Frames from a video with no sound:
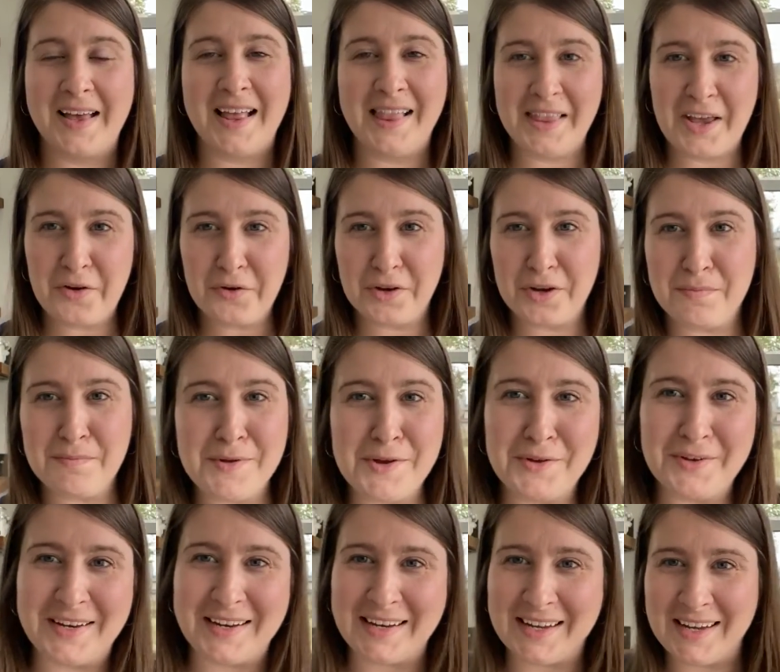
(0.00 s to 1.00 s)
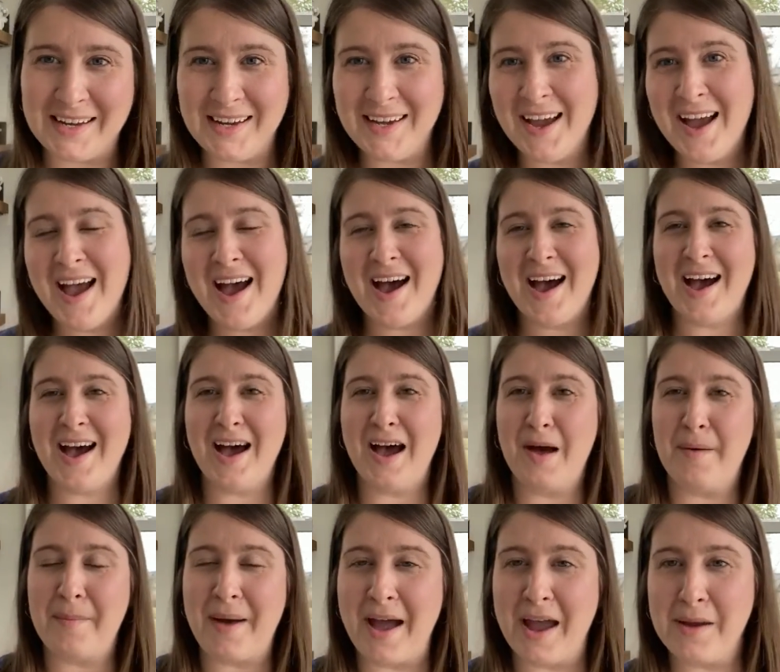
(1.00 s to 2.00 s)
Hello community.
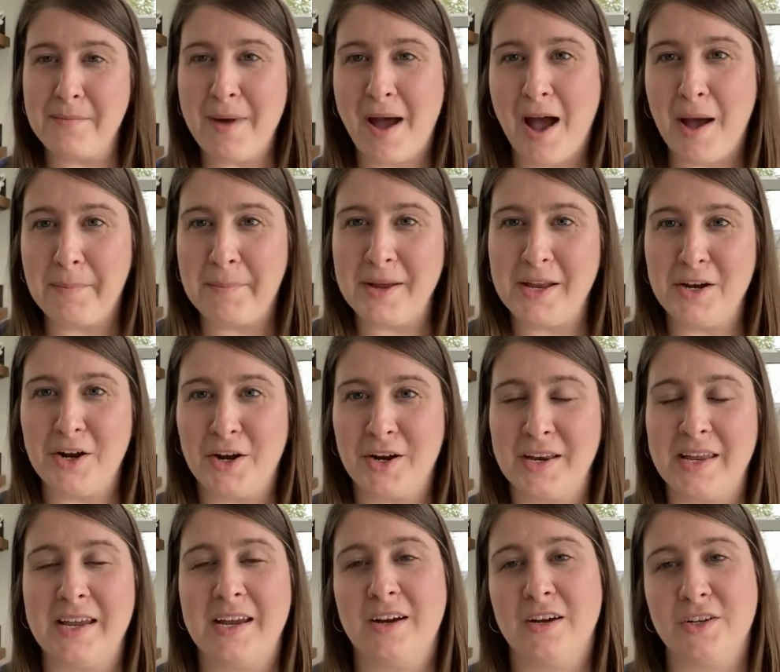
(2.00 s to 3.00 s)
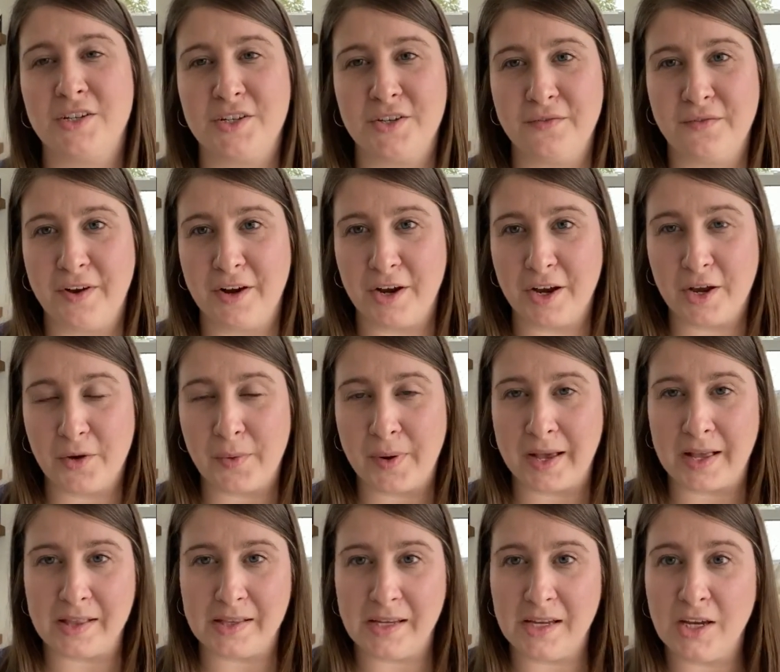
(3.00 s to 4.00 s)
I'm hopping on here to very
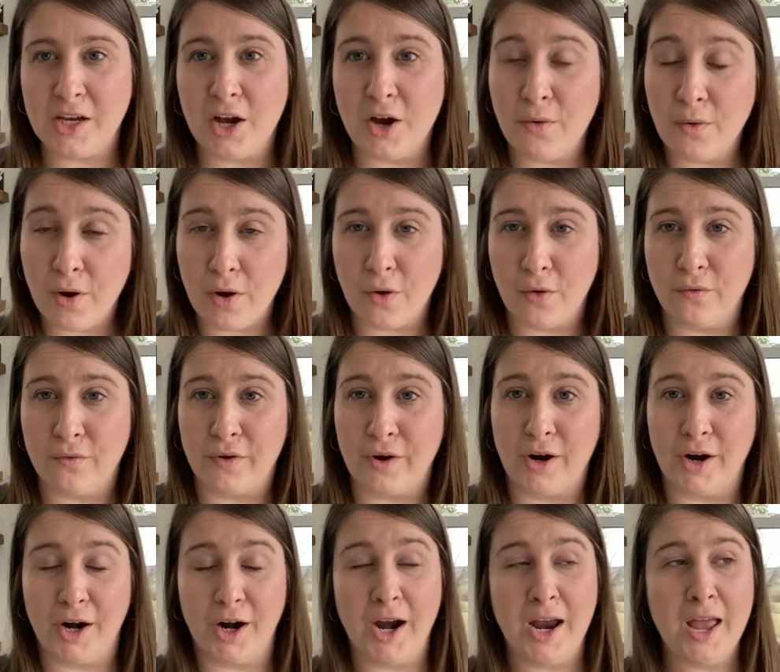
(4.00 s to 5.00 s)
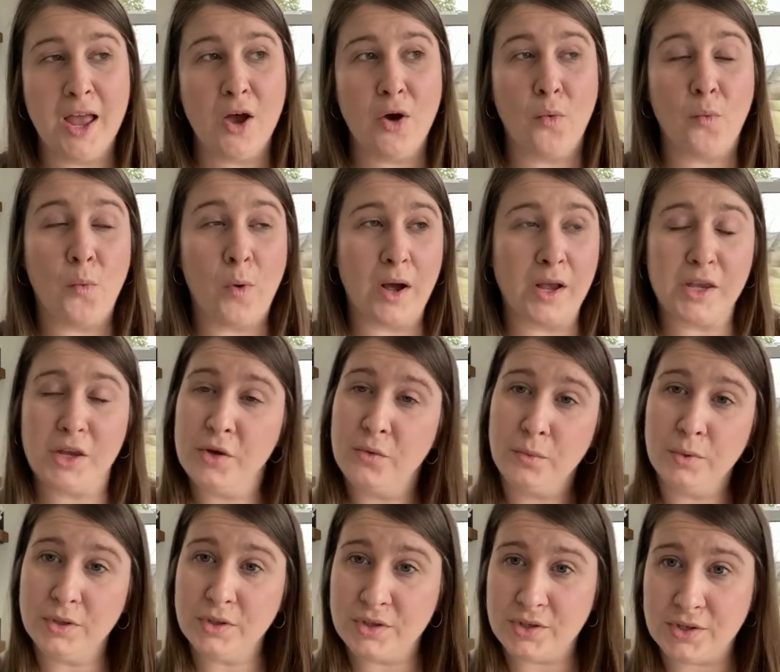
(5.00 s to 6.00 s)
quickly go over what you
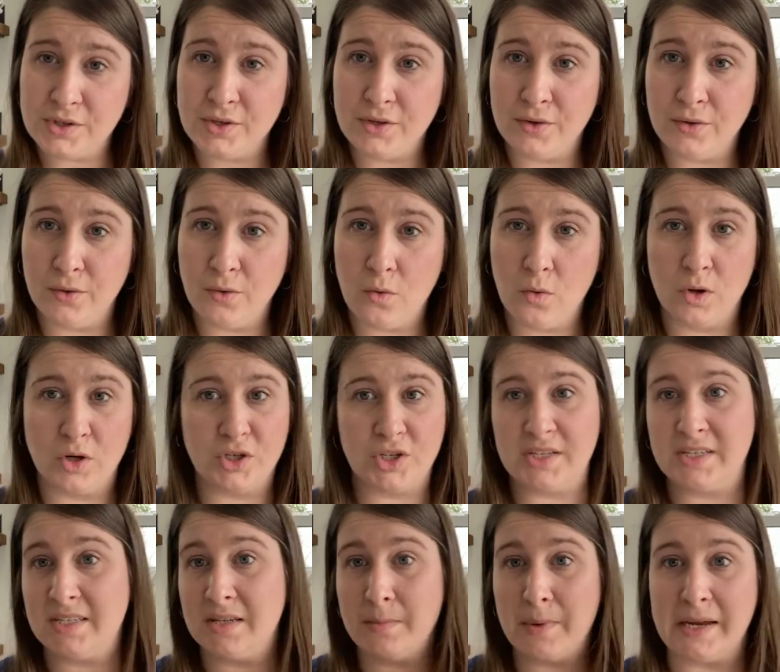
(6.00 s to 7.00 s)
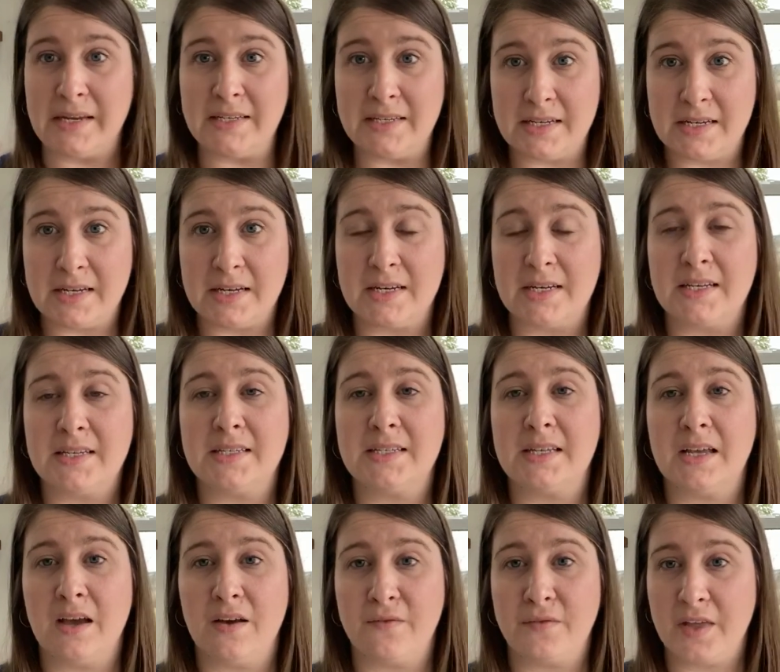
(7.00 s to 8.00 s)
will do or just some
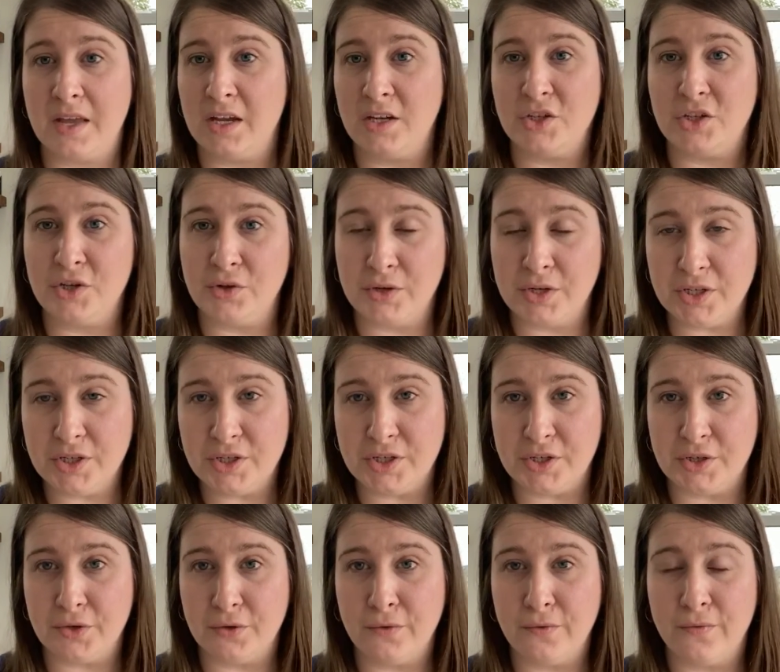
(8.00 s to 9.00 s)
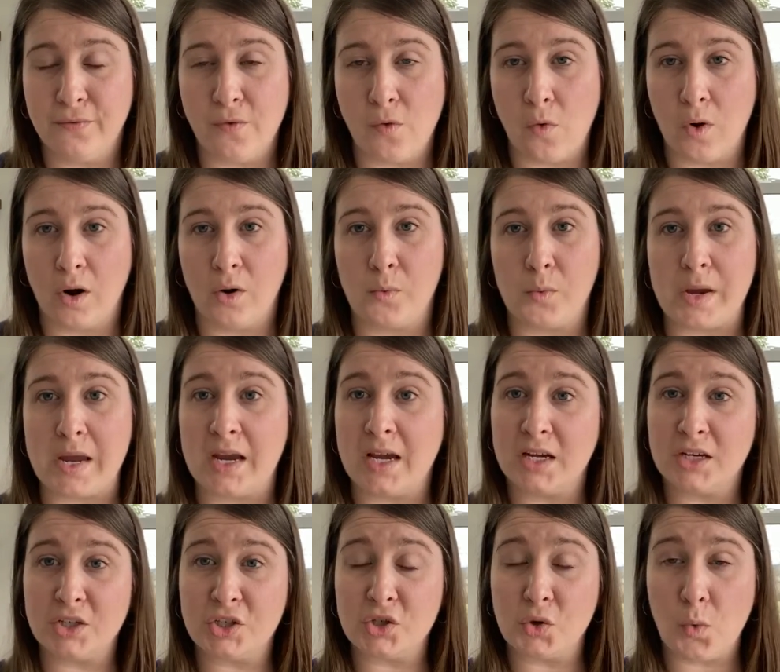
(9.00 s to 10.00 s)
ideas of things you can do for week
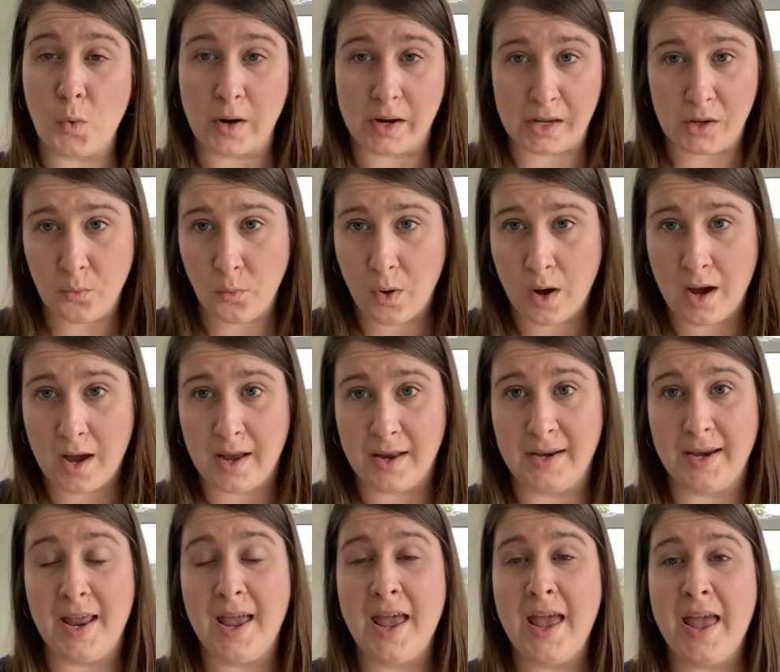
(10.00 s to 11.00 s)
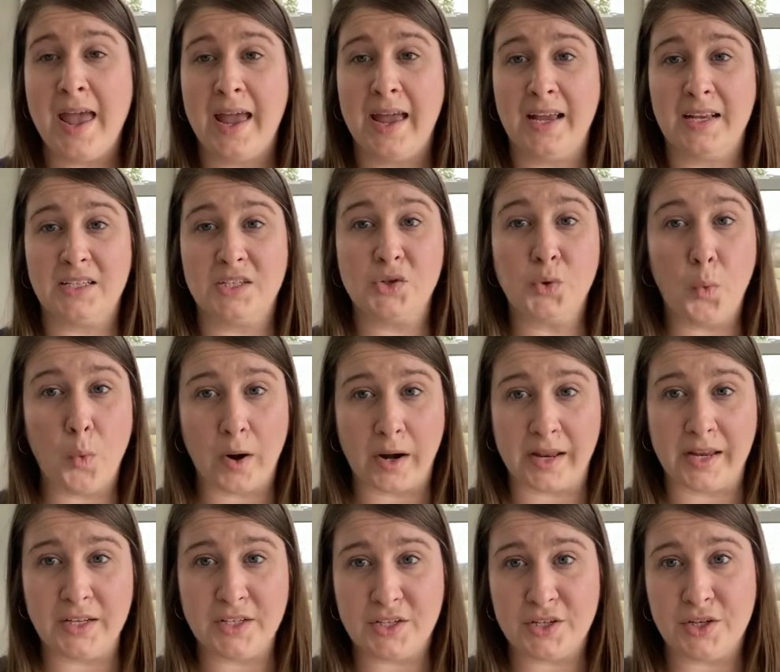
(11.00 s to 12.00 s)
21 and
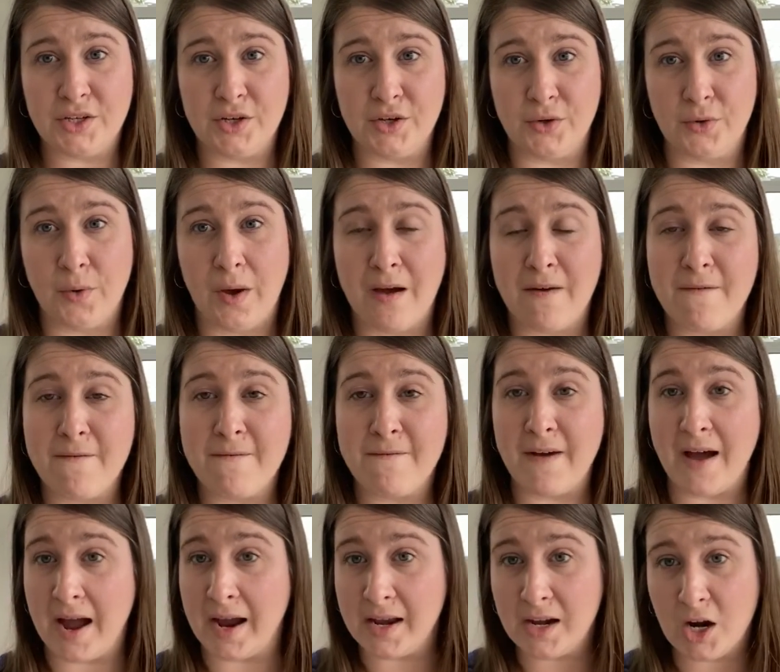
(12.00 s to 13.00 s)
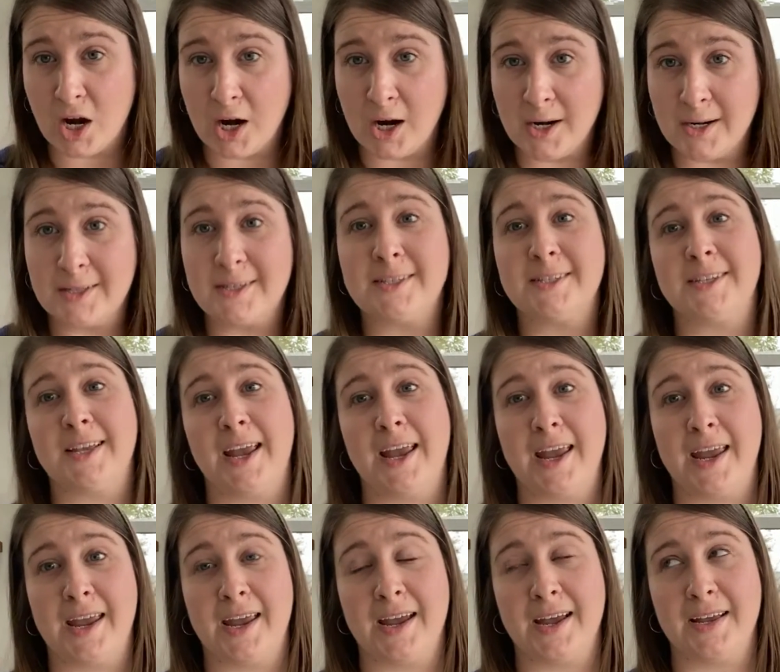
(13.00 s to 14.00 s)
22 of fine arts
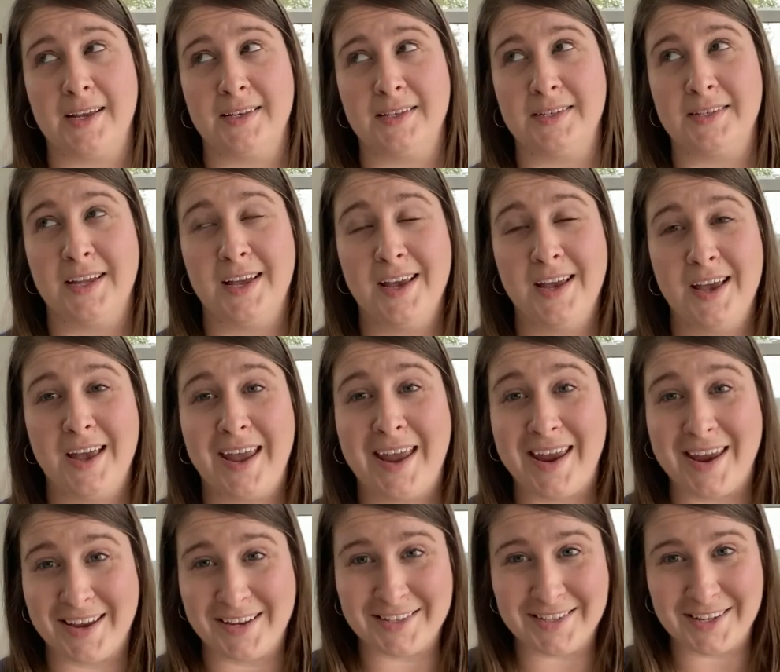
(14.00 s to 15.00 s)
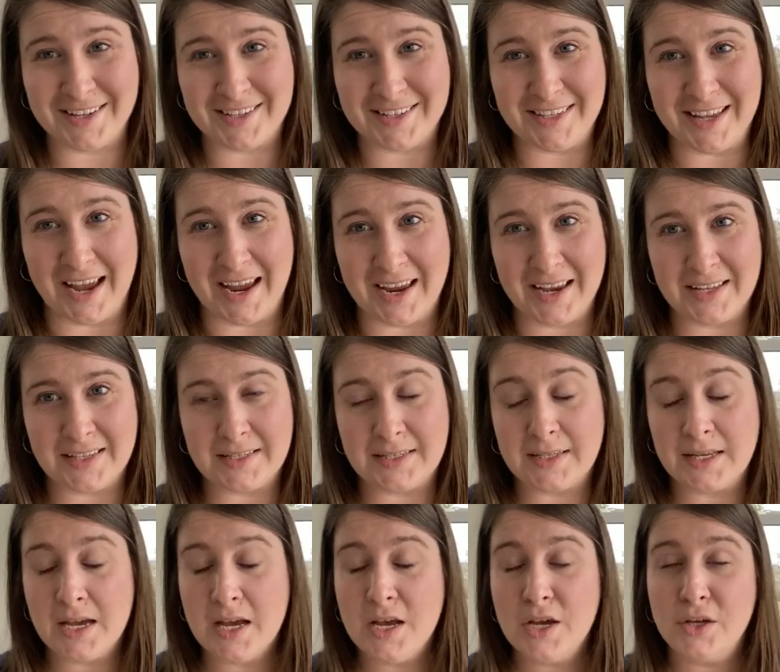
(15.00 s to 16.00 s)
and hands-on science.